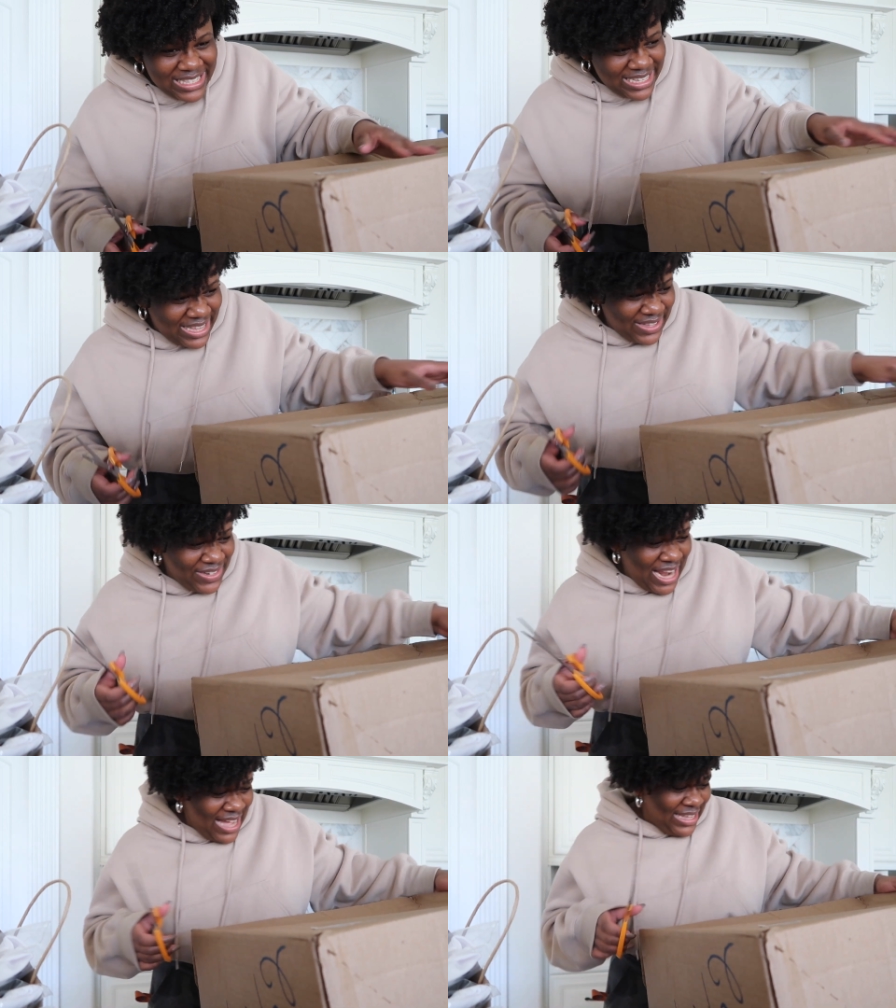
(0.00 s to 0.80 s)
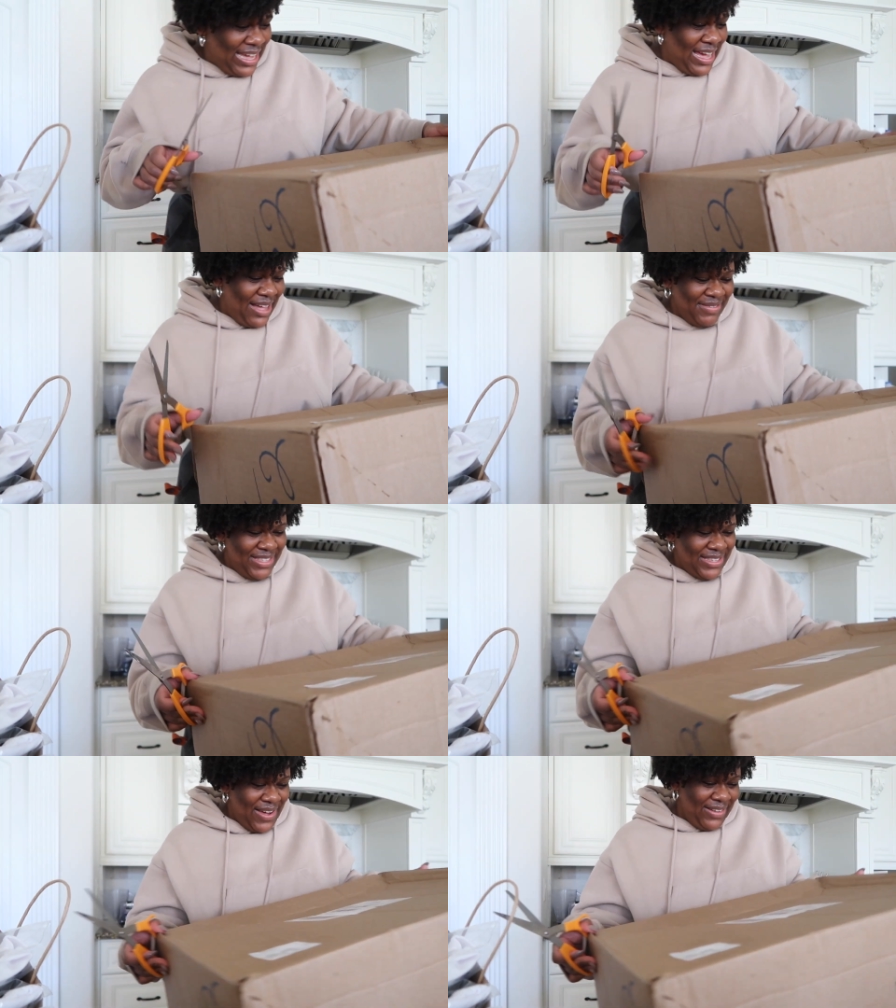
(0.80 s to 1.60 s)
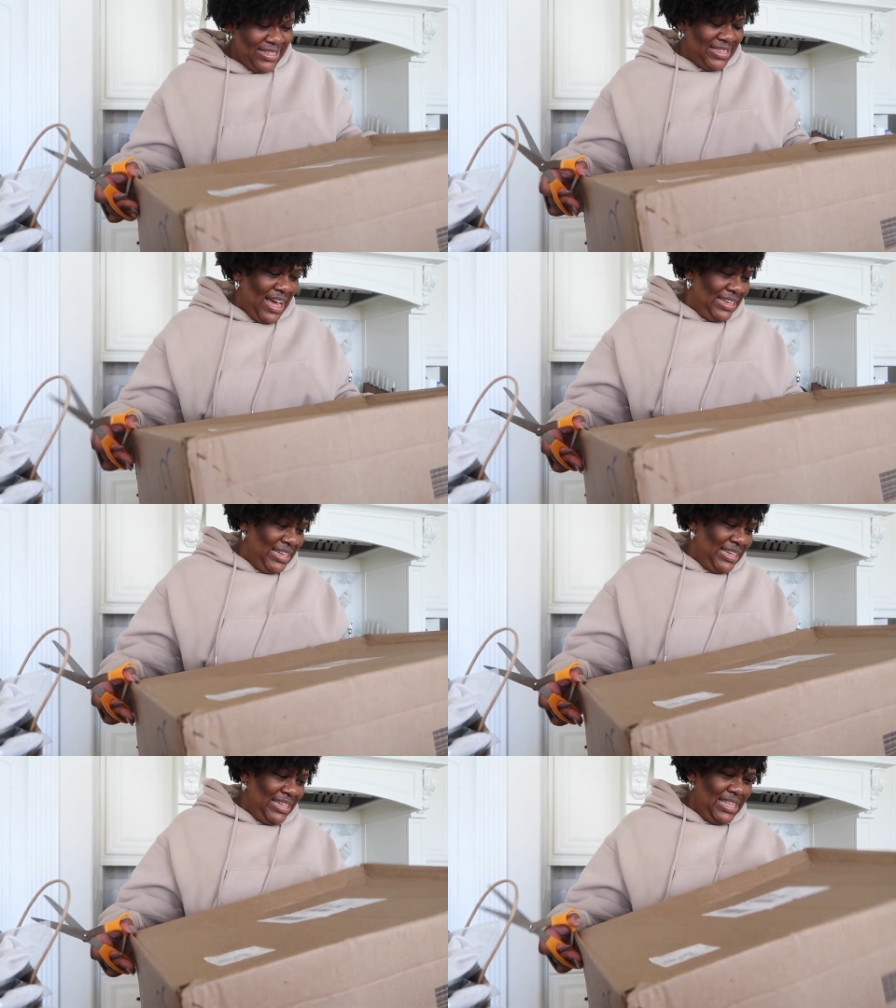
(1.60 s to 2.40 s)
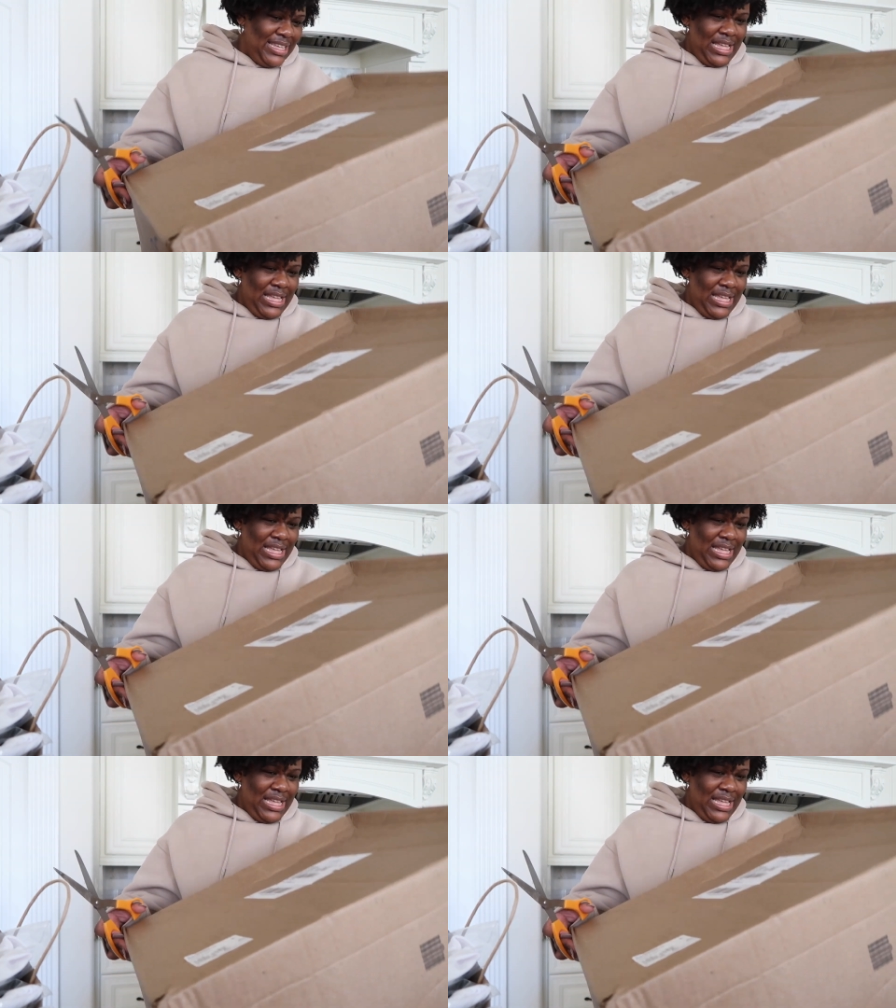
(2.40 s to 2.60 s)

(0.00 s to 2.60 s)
it's another jacket. I'm so excited.